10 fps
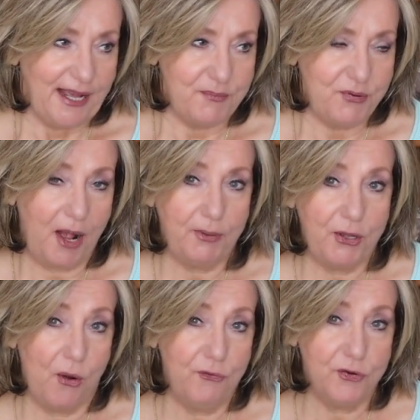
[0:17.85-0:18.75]
I'm
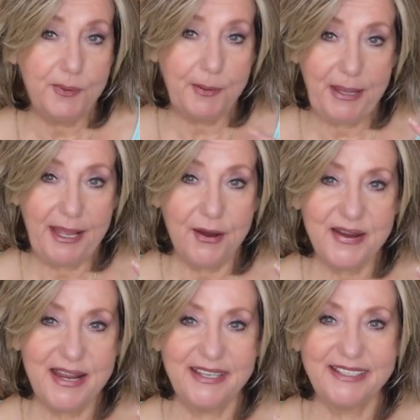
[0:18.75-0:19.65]
probably over
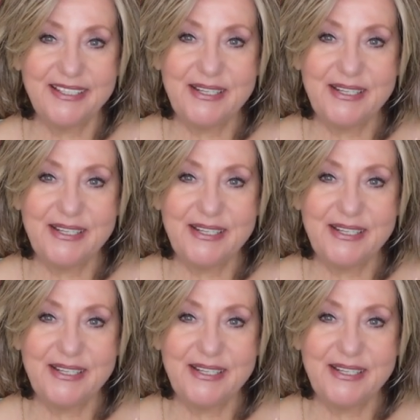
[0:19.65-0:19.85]
preparing